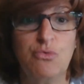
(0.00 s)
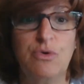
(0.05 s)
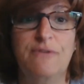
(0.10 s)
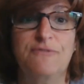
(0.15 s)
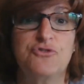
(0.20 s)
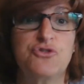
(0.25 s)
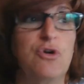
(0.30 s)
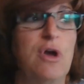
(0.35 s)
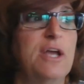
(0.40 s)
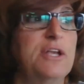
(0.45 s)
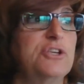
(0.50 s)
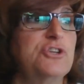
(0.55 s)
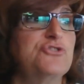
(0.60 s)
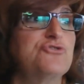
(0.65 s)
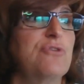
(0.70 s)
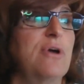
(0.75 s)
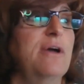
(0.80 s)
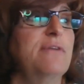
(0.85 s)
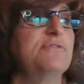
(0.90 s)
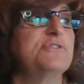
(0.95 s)
We've tried to
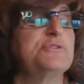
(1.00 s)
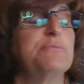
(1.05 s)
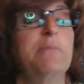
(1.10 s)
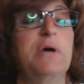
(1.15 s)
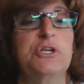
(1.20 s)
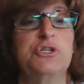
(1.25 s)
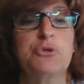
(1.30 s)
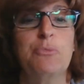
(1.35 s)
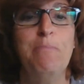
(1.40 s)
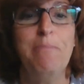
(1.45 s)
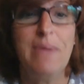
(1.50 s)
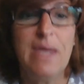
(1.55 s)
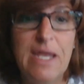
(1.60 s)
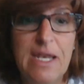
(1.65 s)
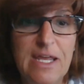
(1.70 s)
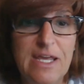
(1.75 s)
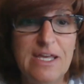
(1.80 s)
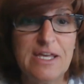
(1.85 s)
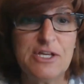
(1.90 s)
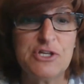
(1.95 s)
drive as much
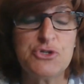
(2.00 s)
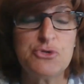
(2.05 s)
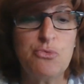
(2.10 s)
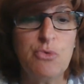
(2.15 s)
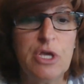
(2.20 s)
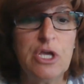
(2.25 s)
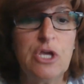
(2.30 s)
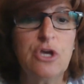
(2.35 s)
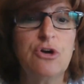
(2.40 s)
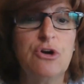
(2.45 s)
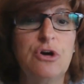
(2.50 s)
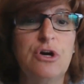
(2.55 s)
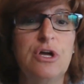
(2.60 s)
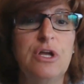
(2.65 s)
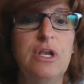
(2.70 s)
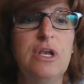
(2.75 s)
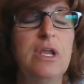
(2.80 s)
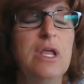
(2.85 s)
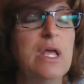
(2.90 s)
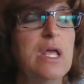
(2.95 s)
media as we
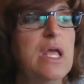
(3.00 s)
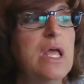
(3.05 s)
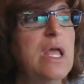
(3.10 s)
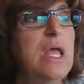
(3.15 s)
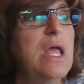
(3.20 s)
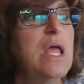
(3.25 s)
could.